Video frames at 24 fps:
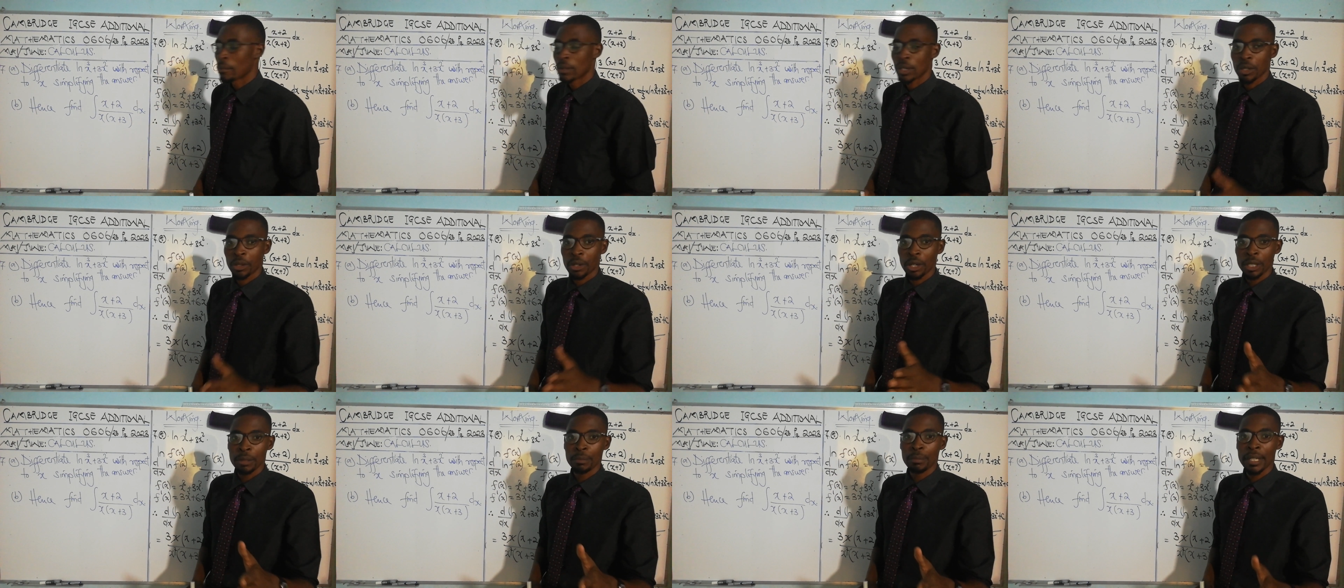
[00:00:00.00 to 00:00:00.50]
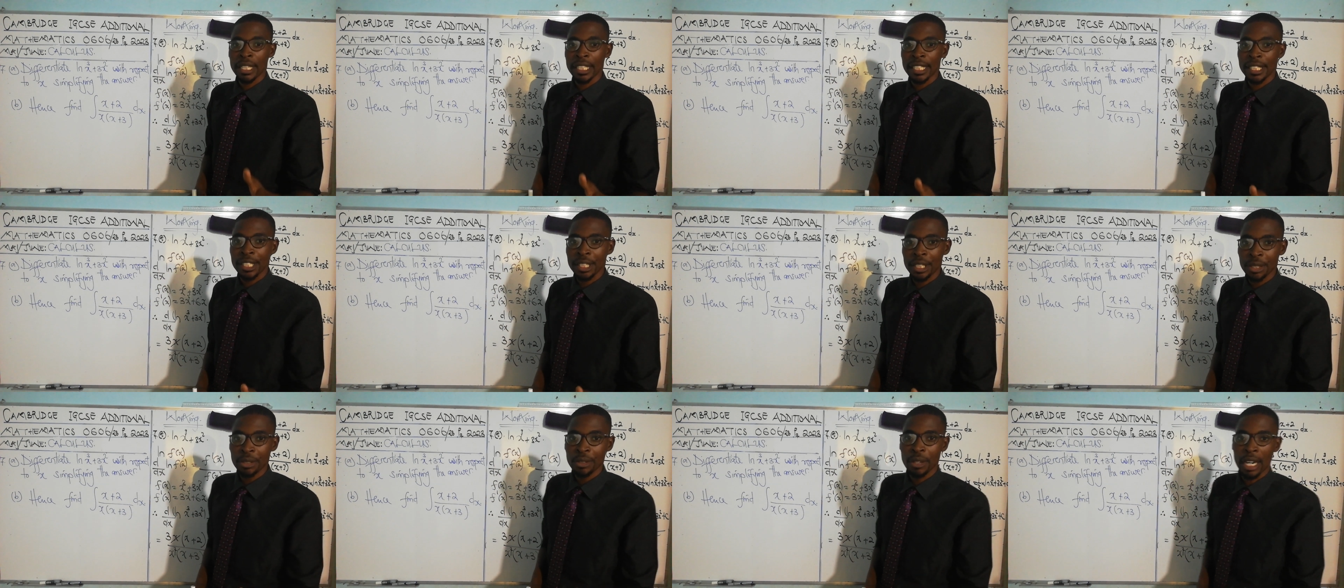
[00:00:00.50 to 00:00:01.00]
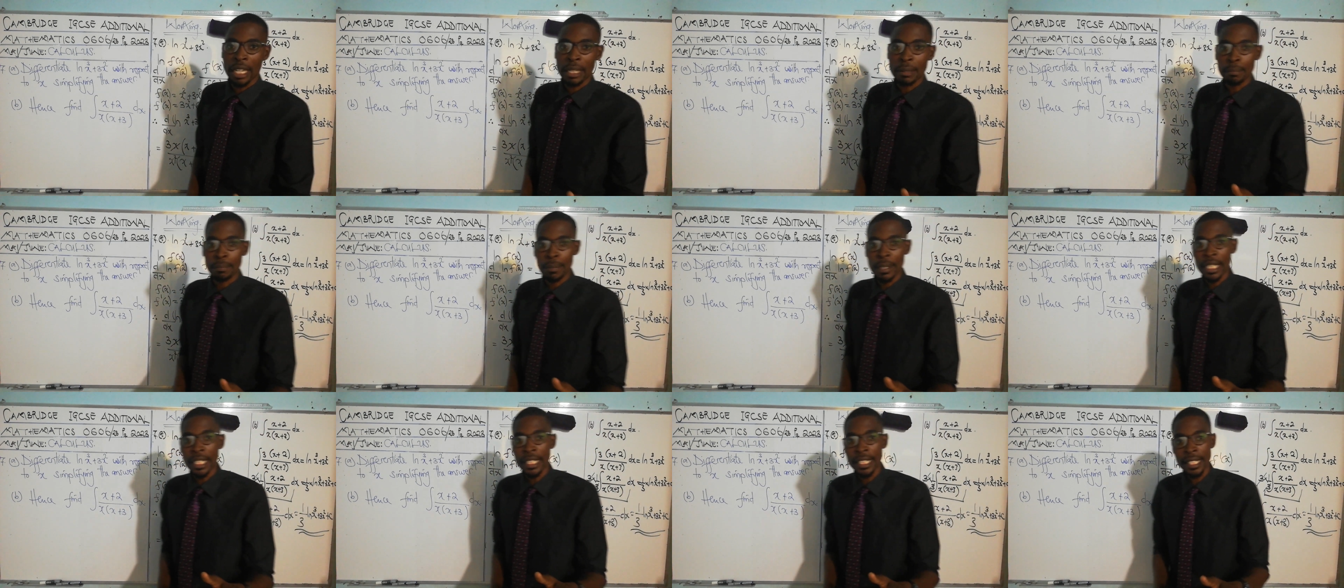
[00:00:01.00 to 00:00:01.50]
God bless you, and
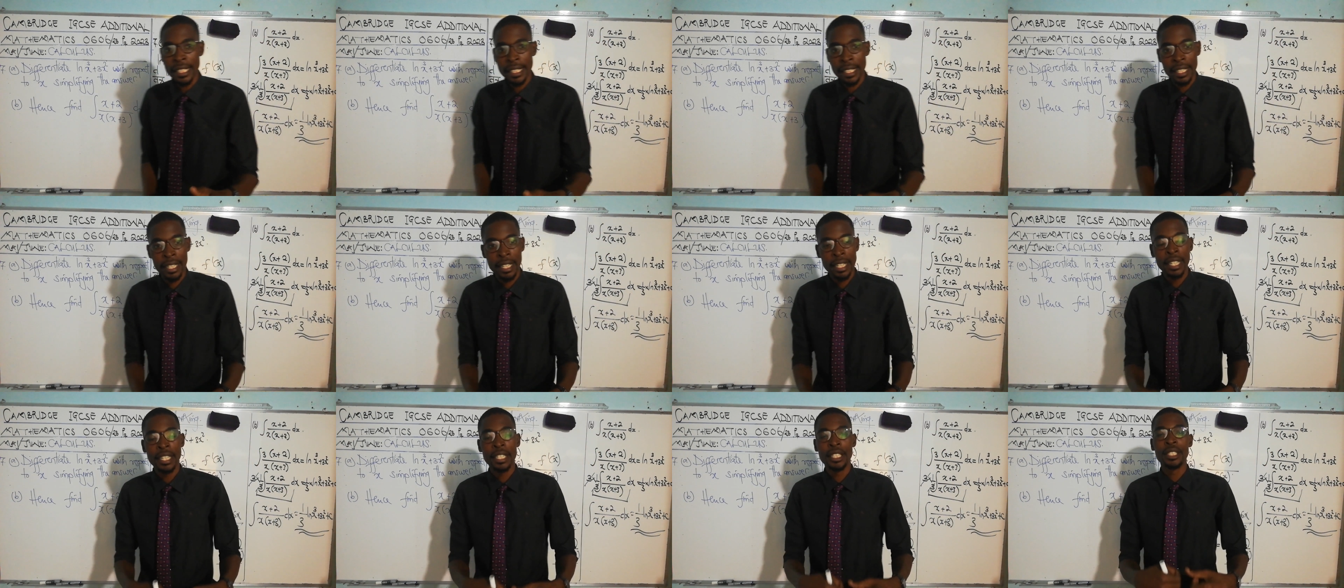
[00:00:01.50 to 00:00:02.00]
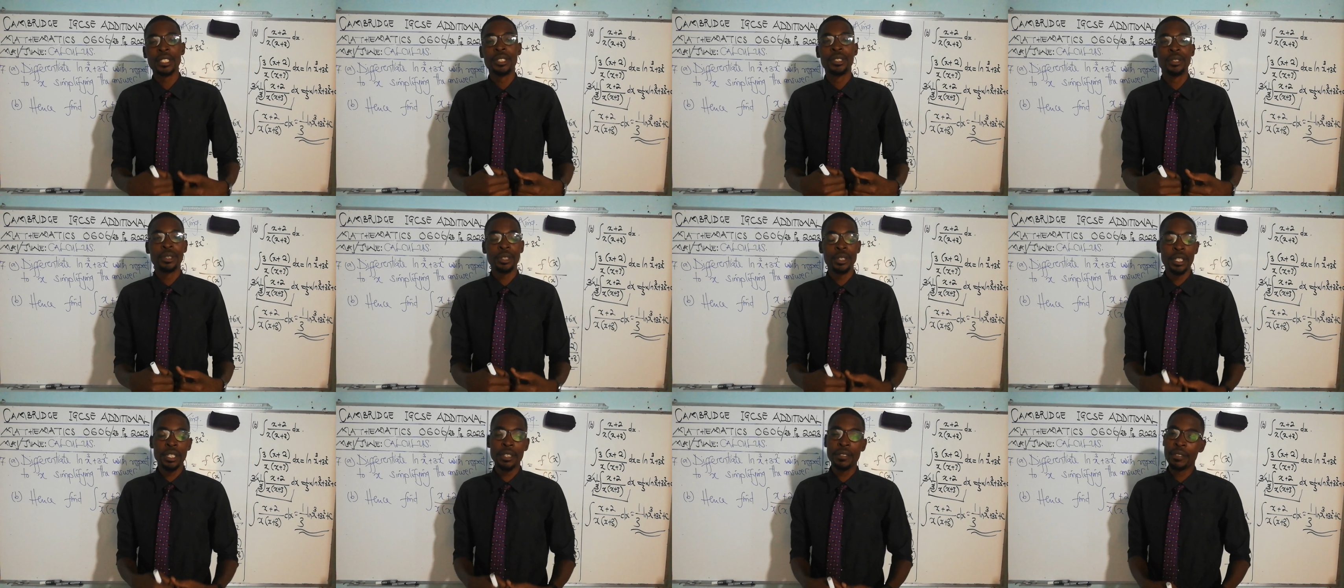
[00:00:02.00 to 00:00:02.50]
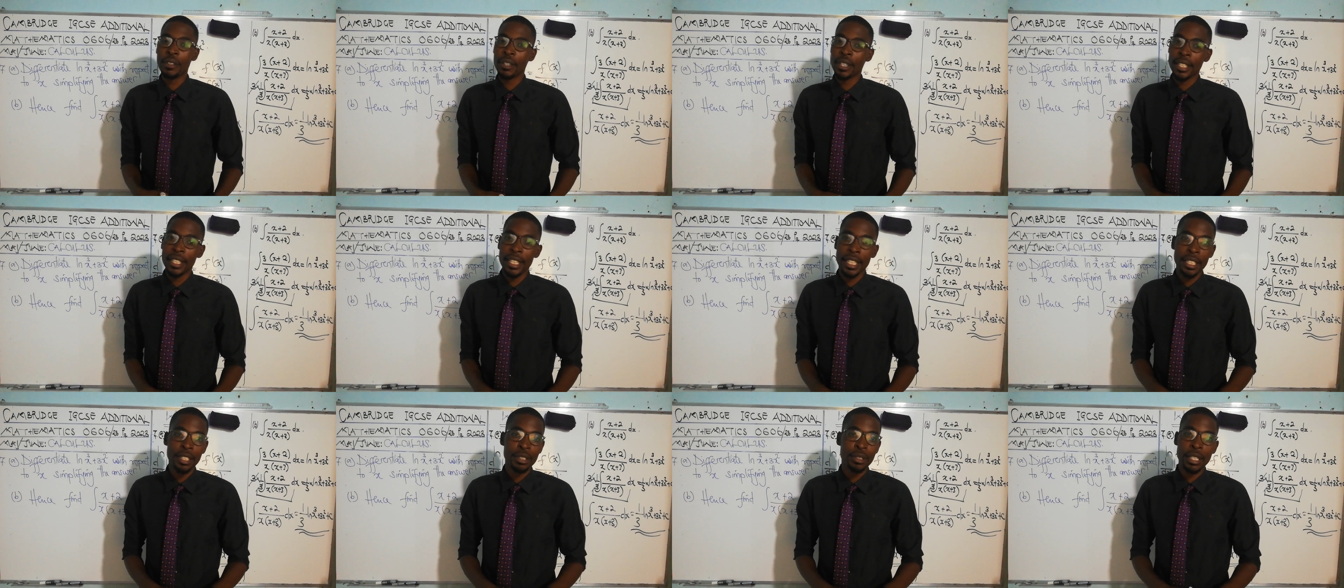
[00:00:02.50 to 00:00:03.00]
please do not
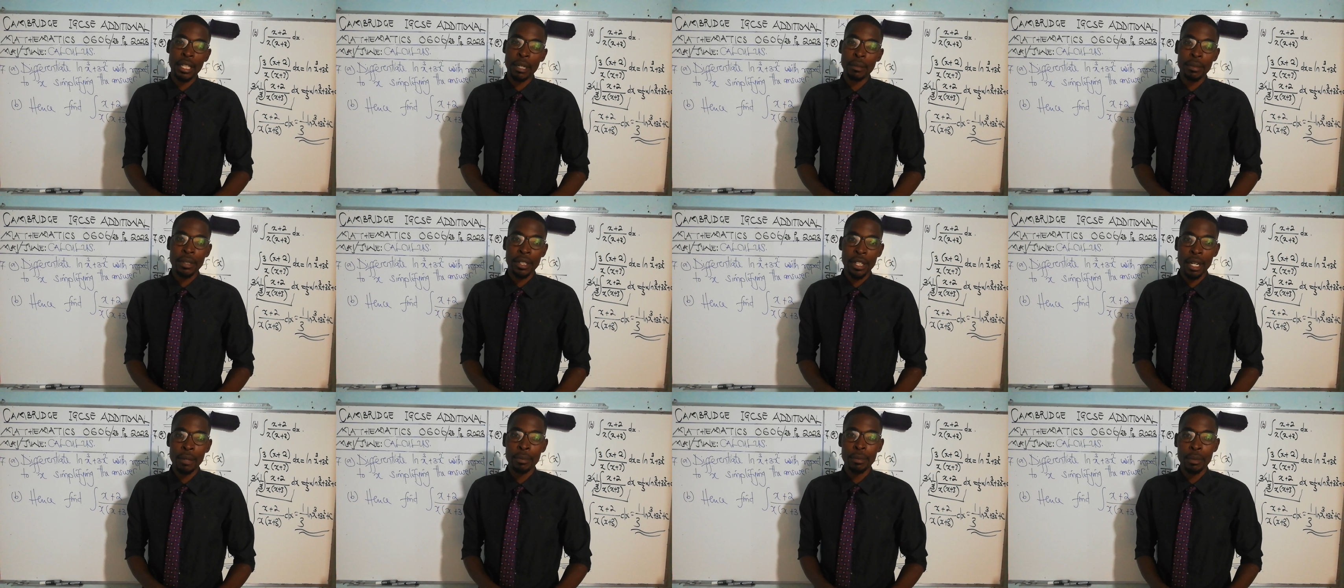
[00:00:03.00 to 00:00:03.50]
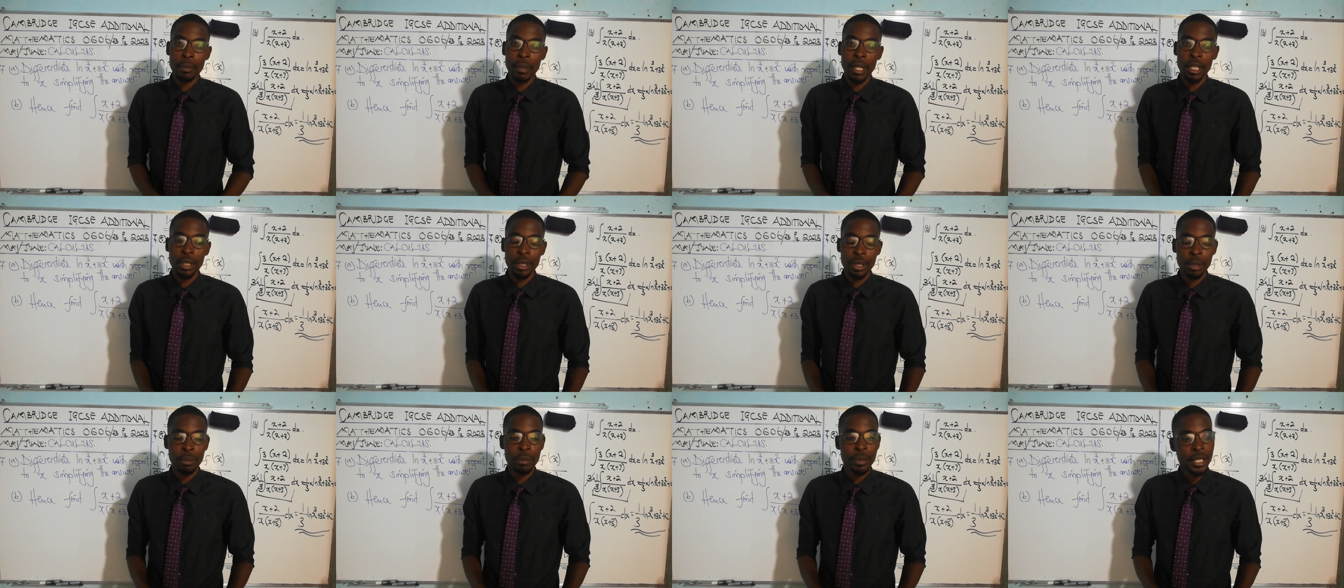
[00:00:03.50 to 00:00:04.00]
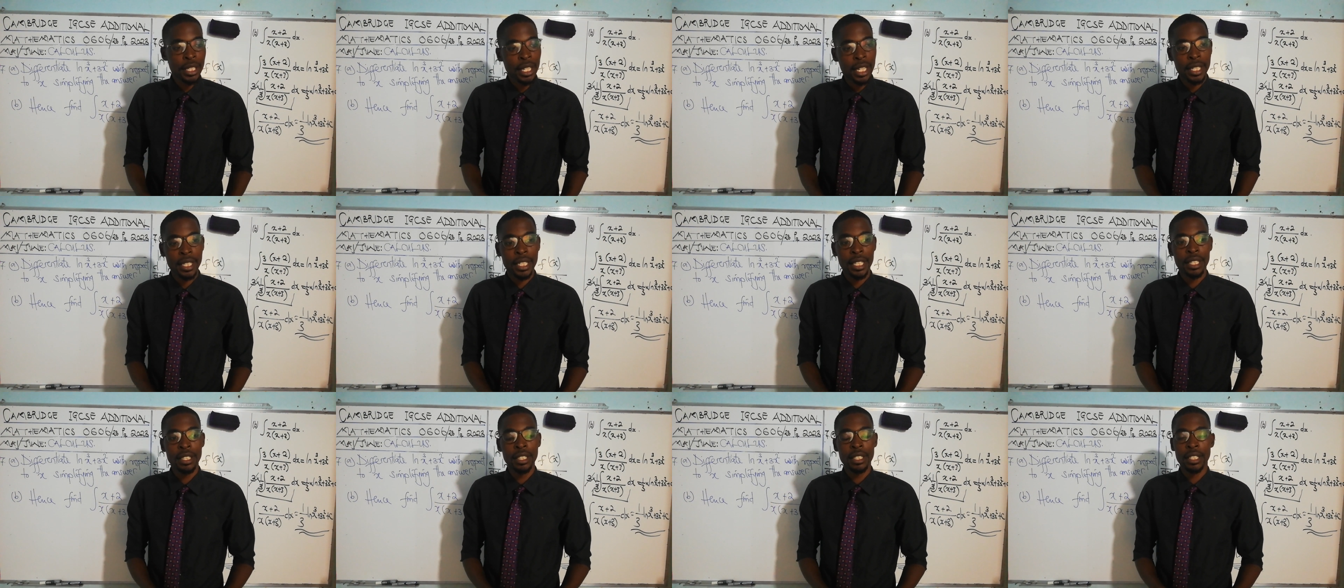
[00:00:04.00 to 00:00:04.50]
forget to subscribe to my YouTube
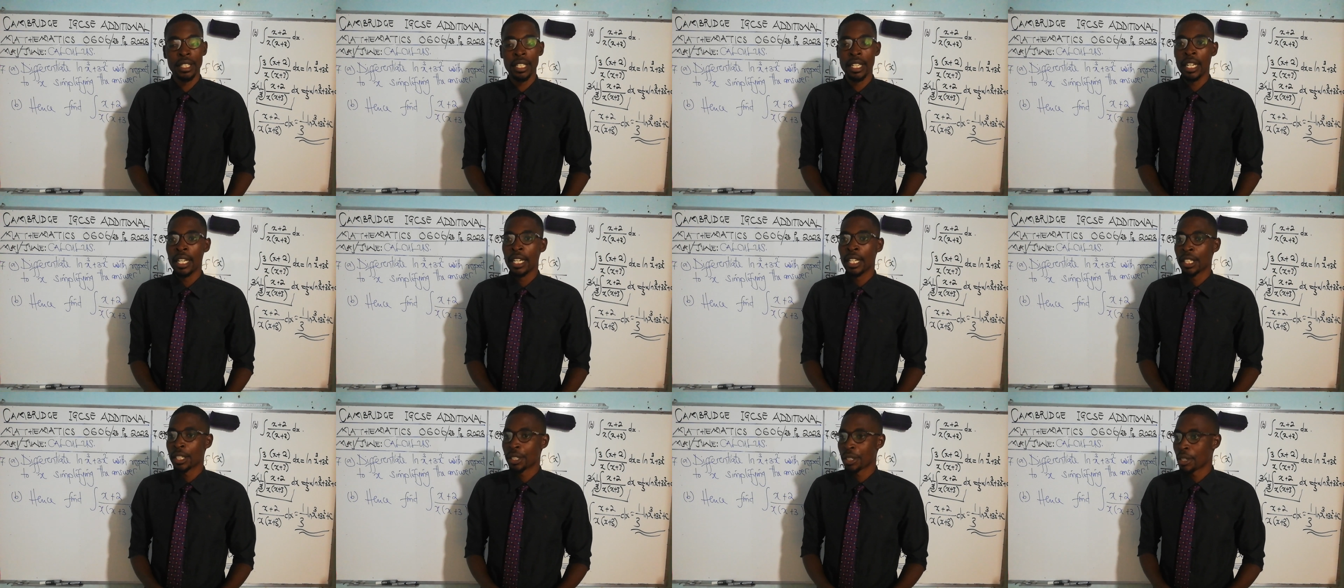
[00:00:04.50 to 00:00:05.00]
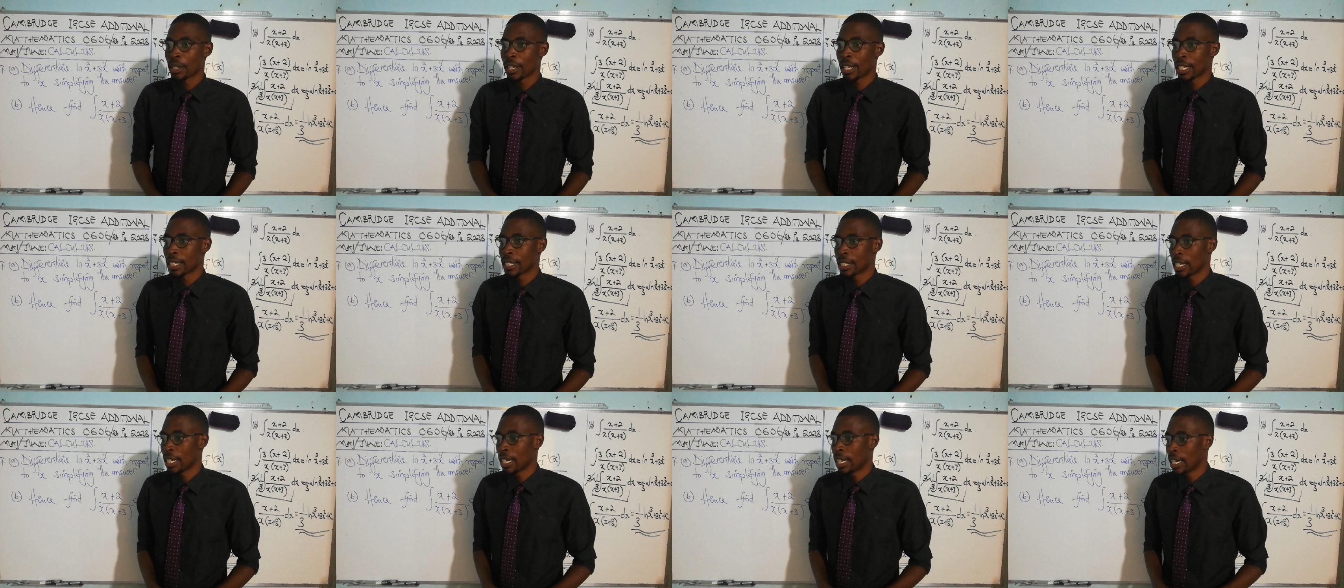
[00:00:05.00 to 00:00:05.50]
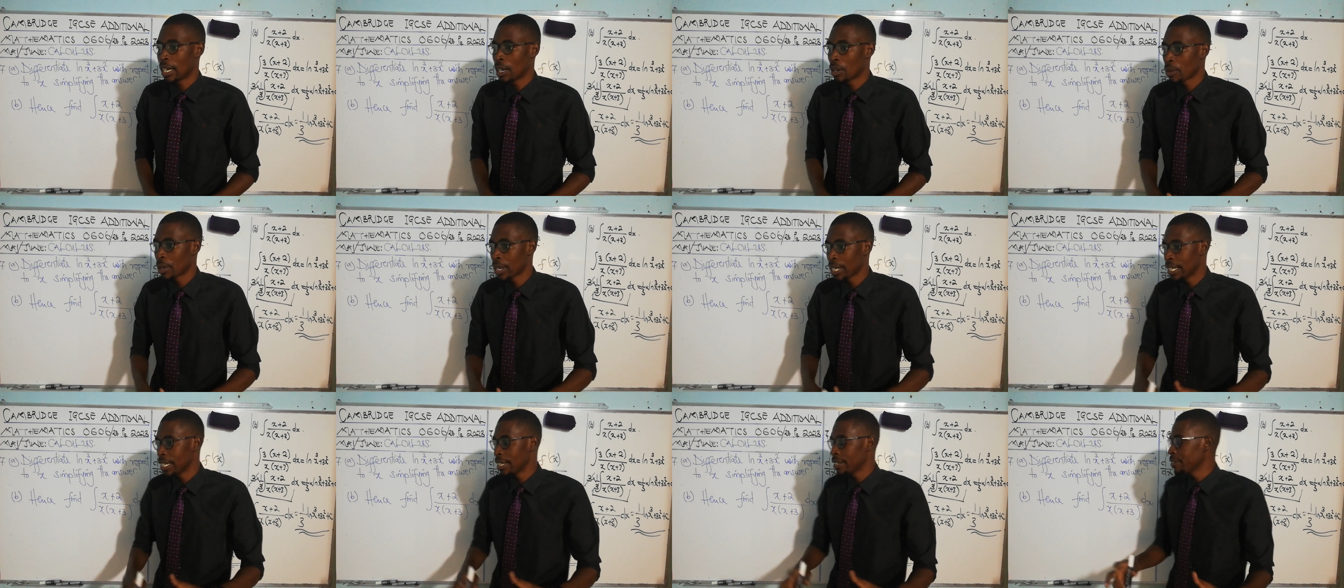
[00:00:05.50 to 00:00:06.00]
channel so that
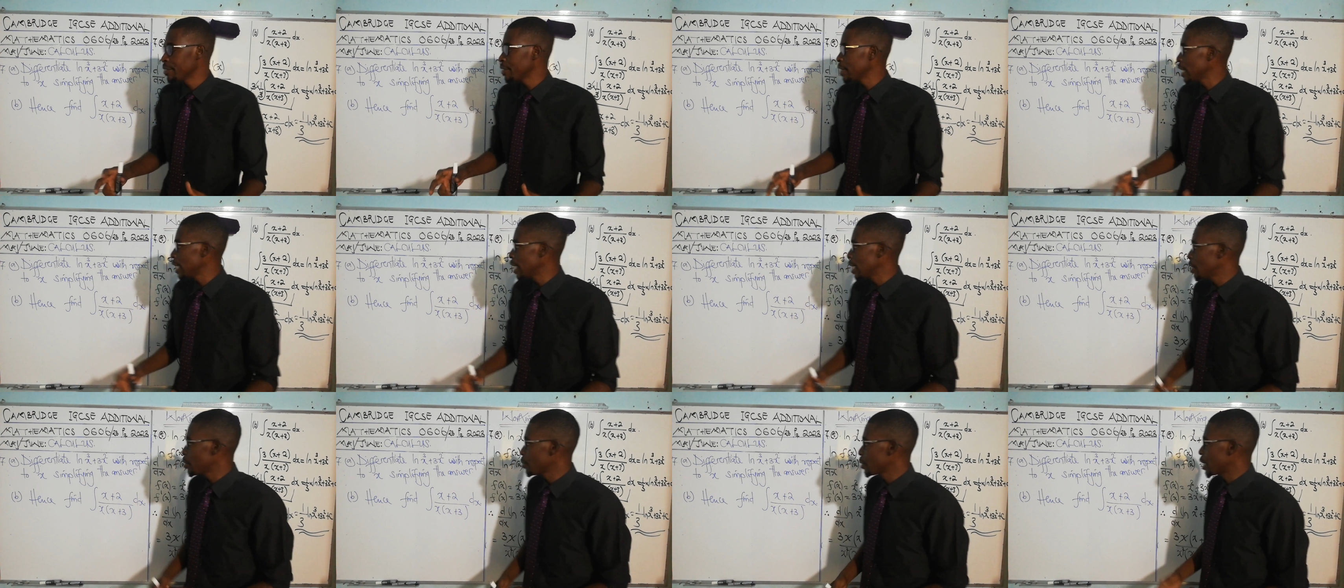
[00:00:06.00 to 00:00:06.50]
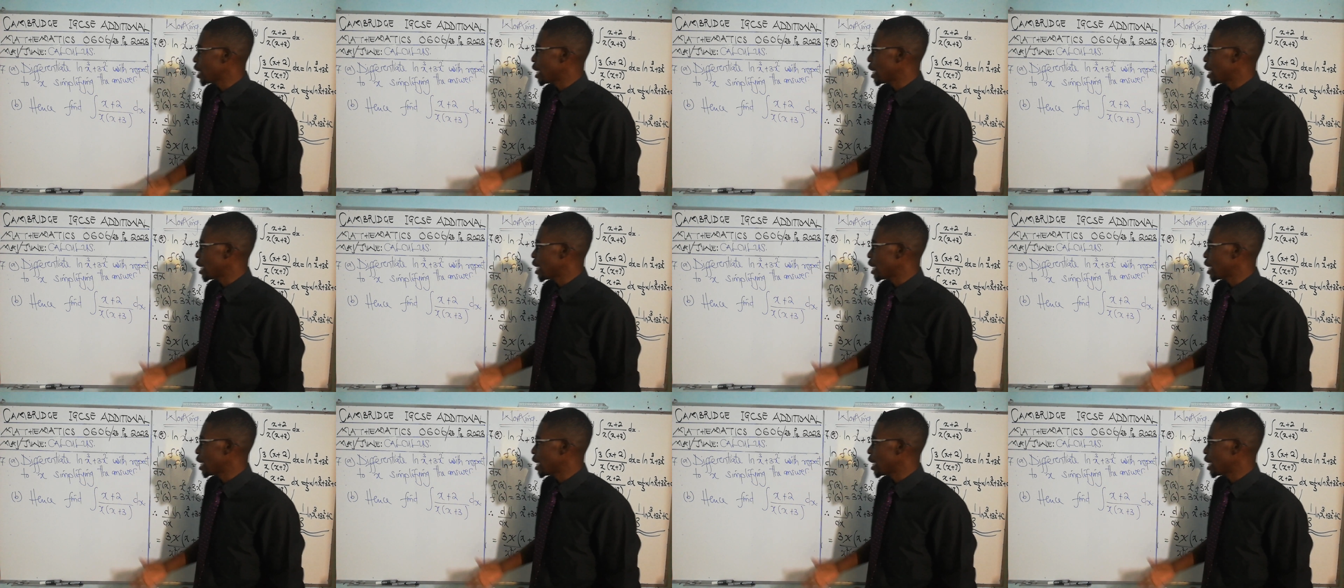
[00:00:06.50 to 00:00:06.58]
whenever we